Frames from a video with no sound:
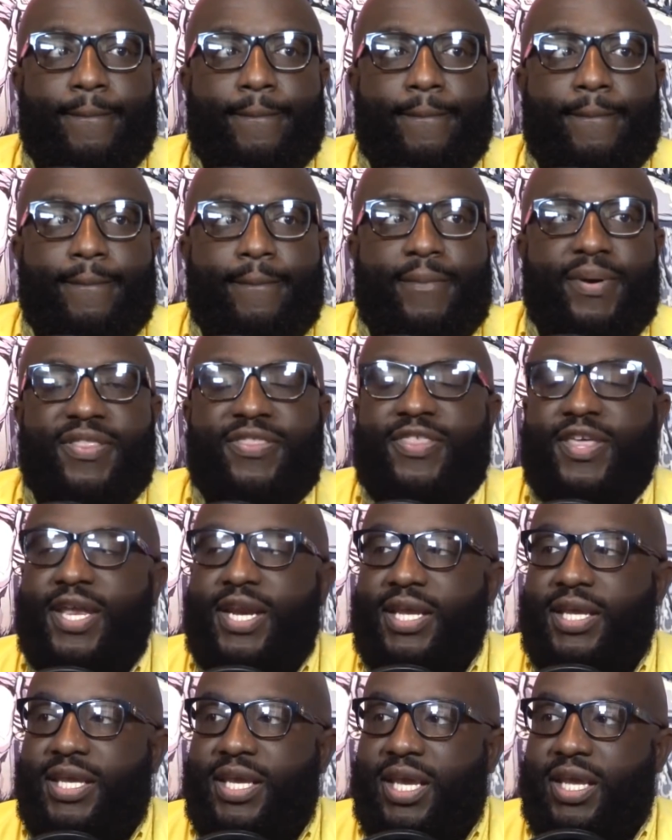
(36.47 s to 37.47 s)
But then
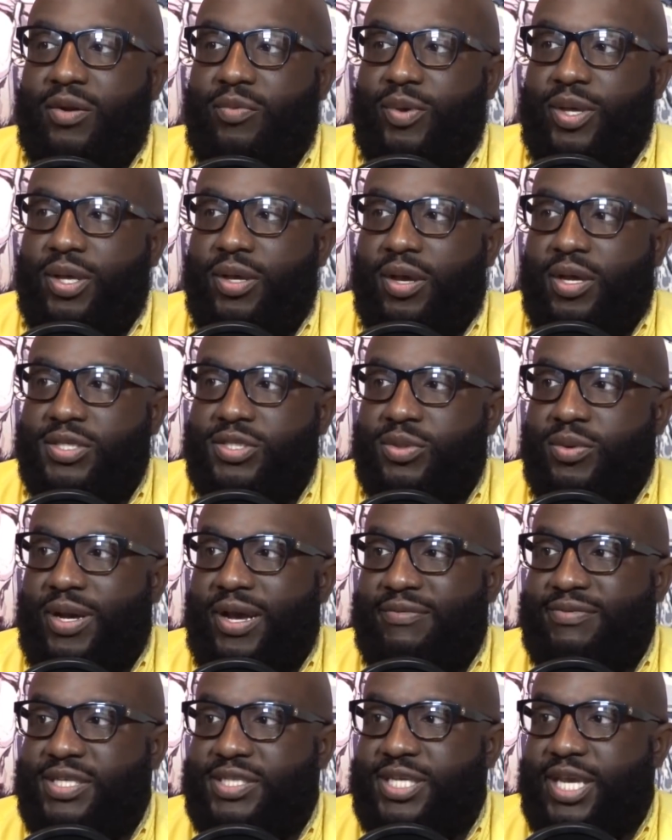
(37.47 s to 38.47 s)
again, we also have
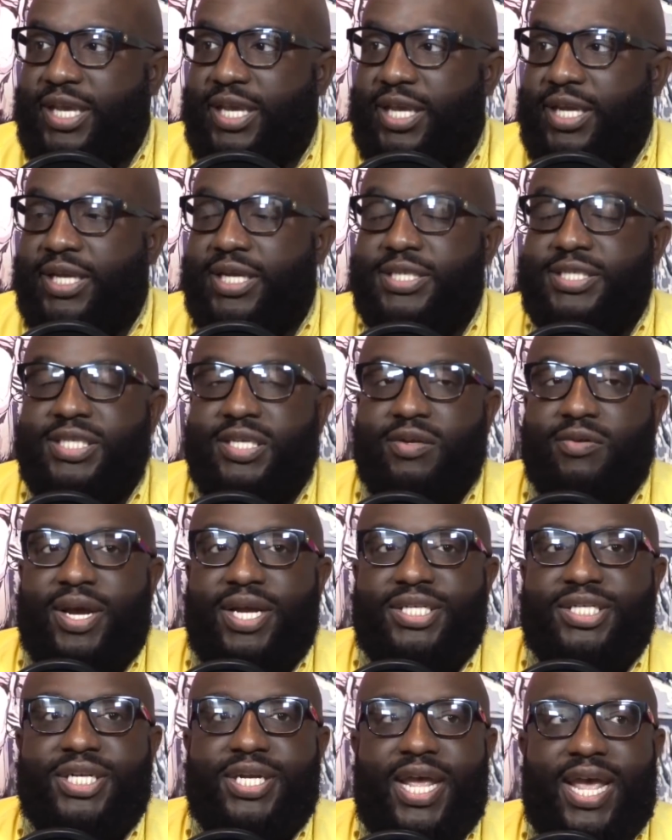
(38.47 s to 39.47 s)
to take into
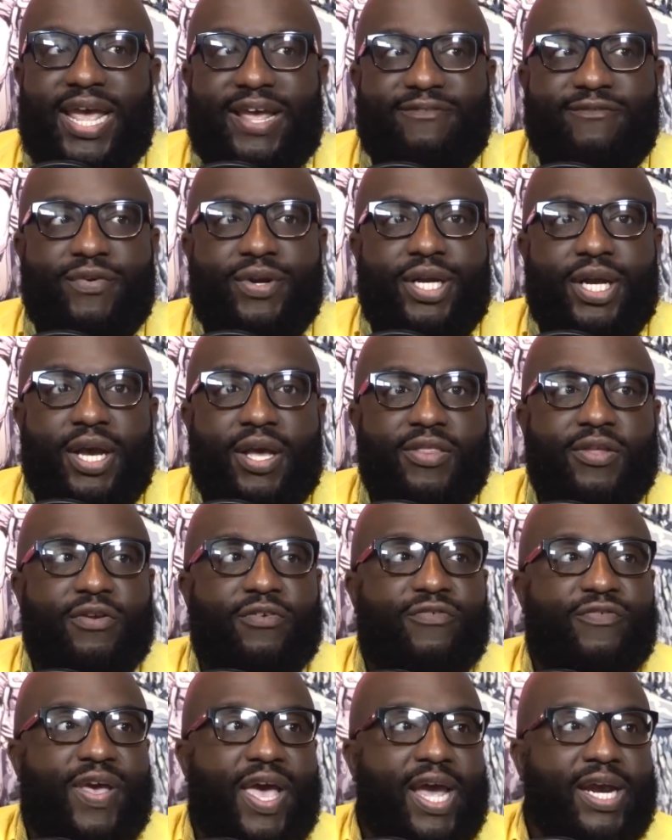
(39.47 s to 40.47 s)
consideration every other
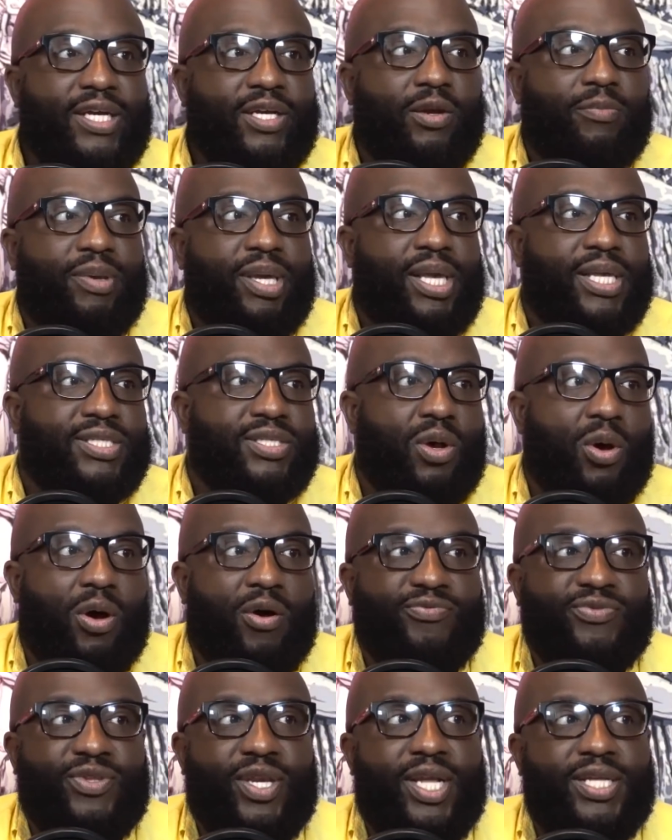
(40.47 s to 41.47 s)
factor, because
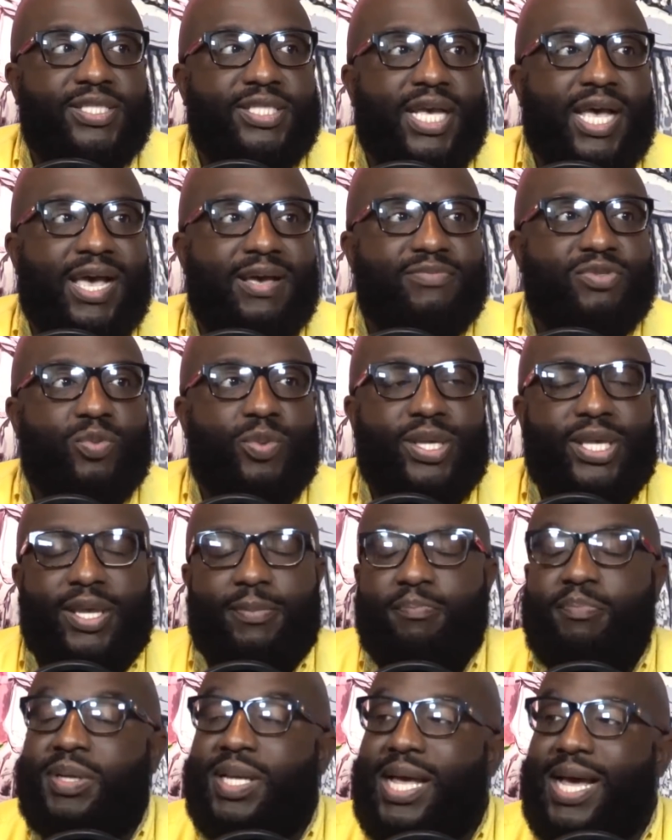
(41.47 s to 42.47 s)
often at times we get
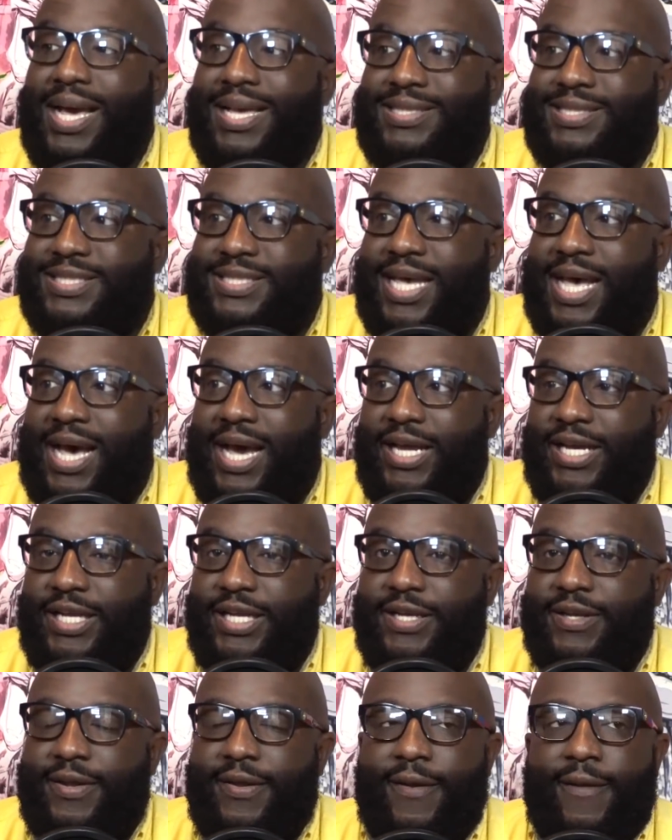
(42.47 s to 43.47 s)
blindsided
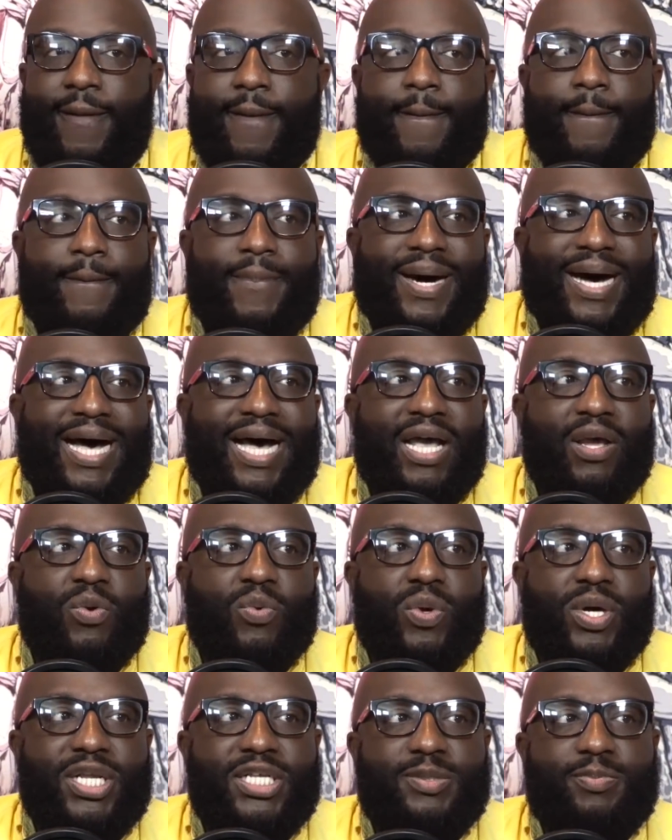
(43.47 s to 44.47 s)
by
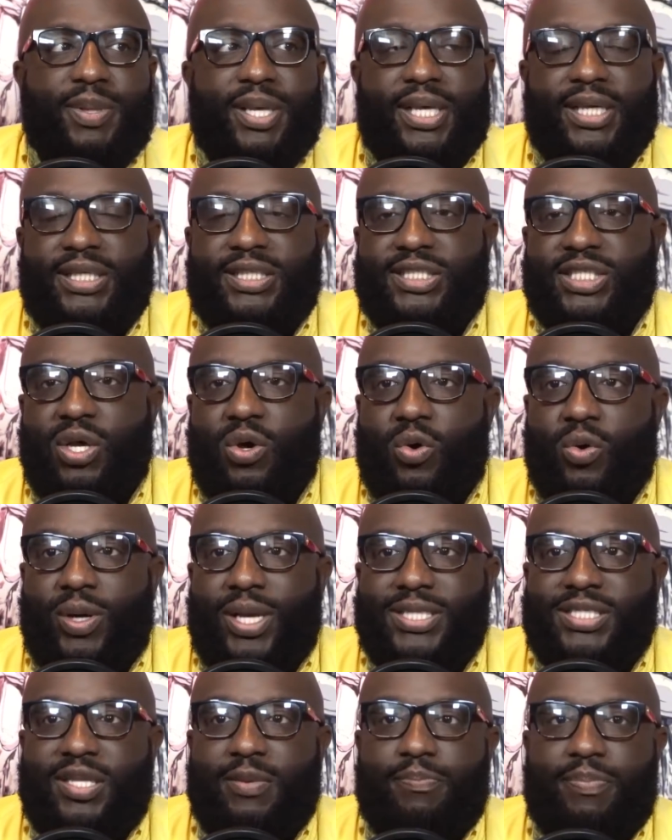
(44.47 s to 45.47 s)
what is being sold
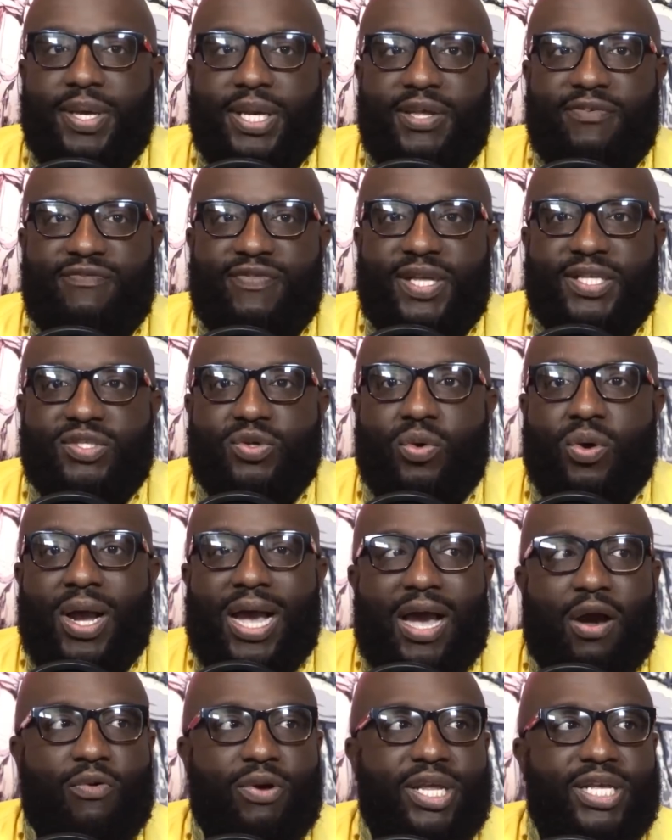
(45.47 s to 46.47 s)
as the benefits or
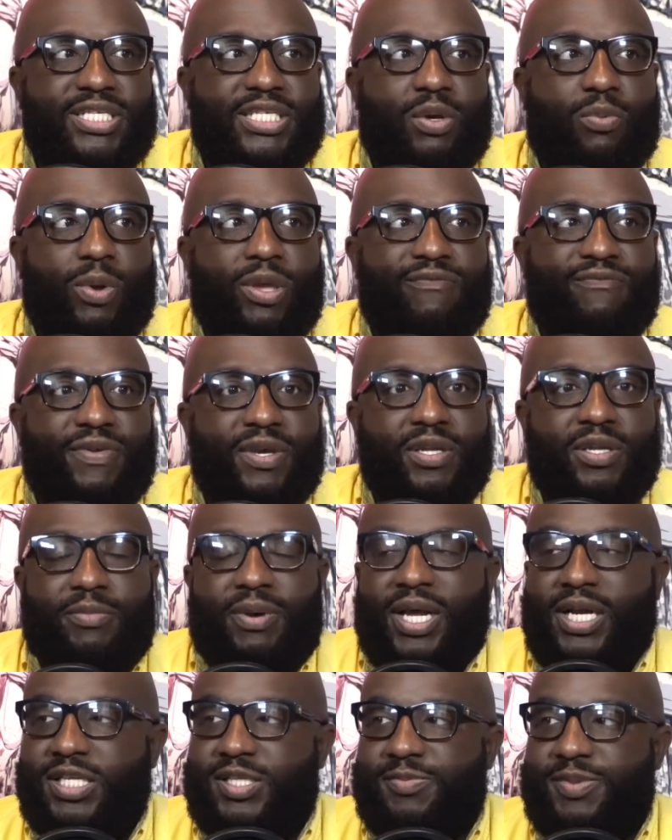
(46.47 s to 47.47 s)
how it is that we feel
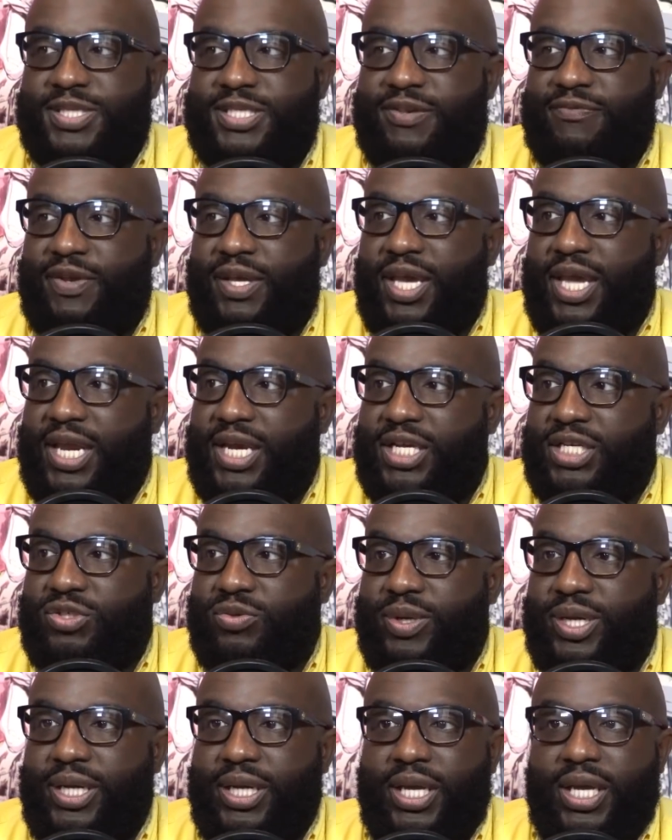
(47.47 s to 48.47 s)
about a specific
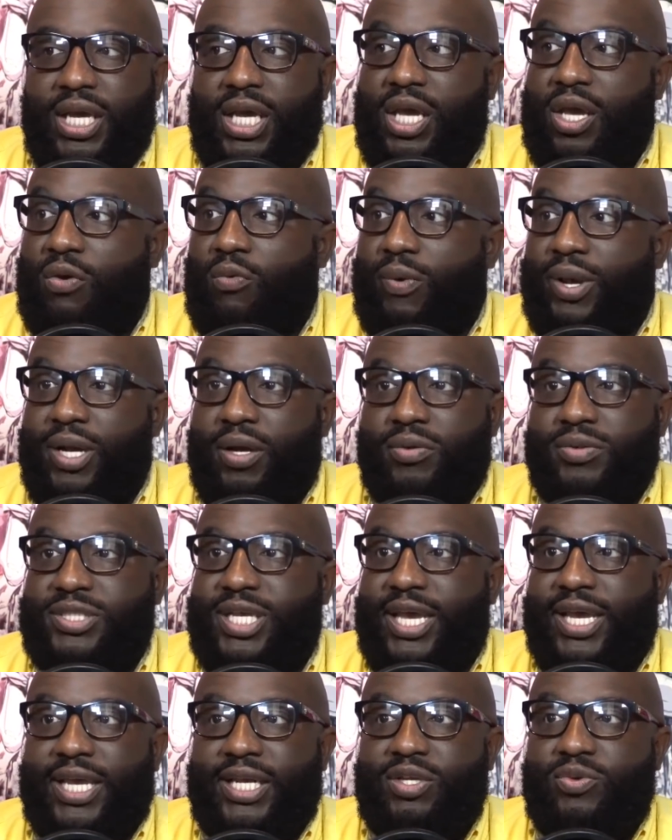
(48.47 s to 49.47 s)
industry. And we don't
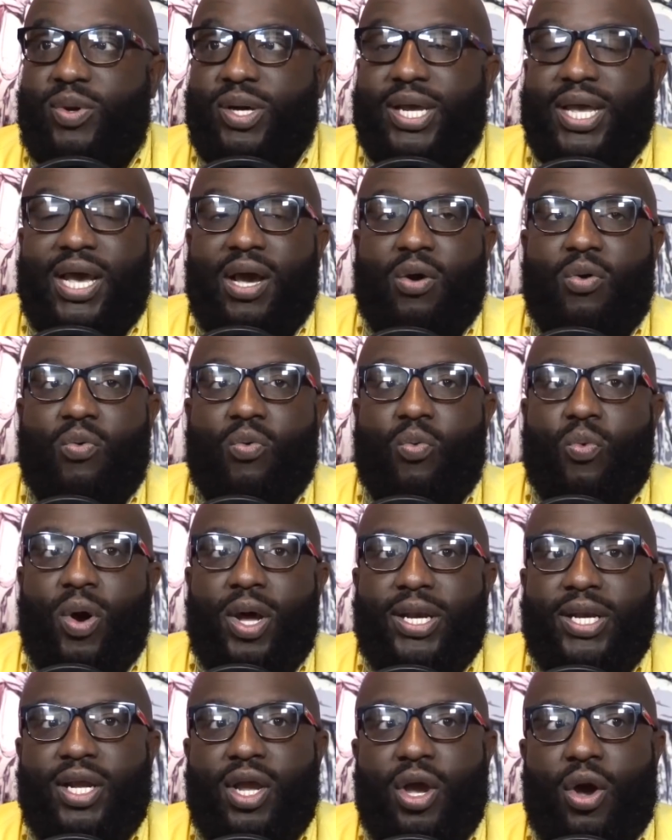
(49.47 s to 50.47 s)
take into account
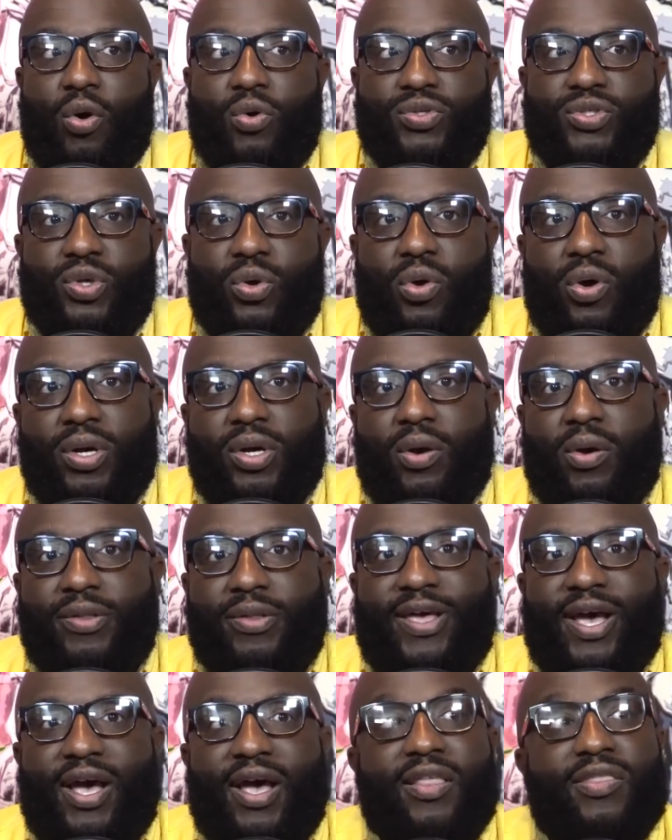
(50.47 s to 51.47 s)
what goes on
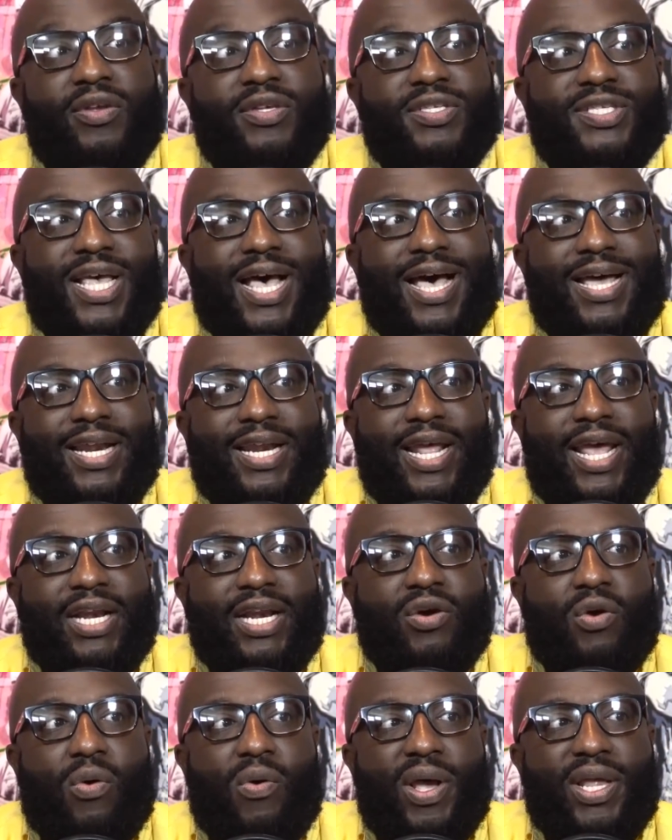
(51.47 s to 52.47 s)
the other side of that
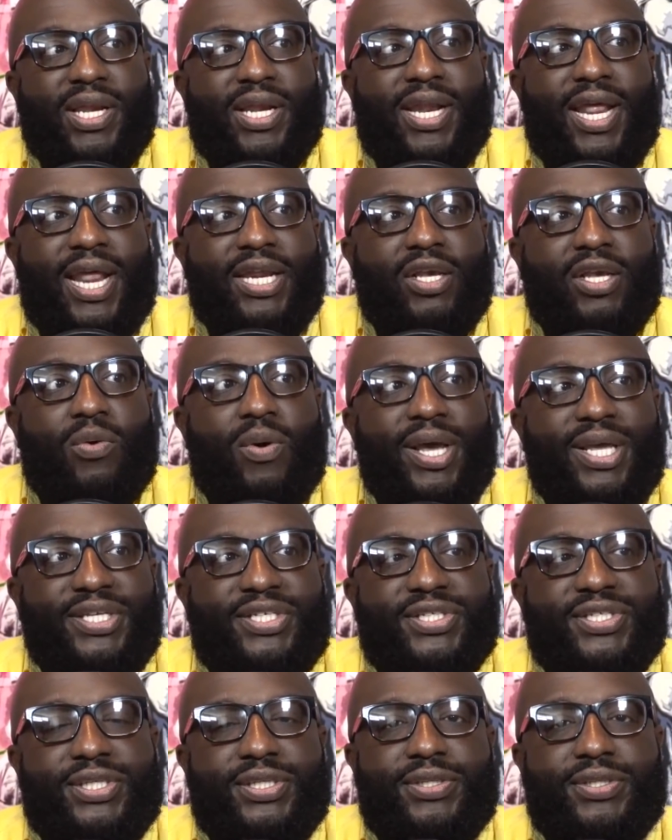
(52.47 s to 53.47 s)
coin and that equation.